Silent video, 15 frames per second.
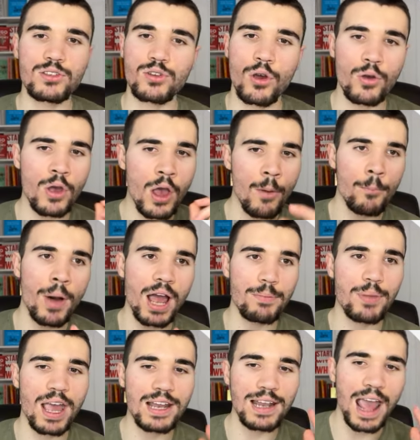So Mike
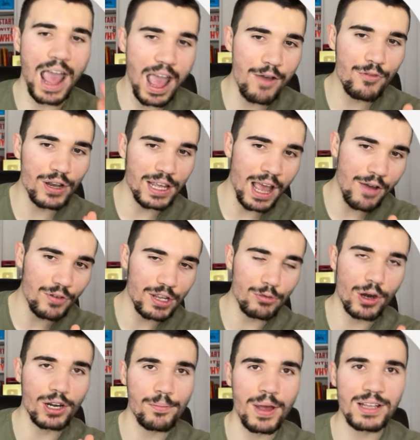Payne, heavily, heavily
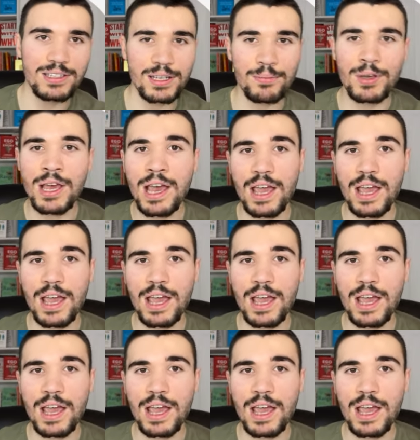recommend him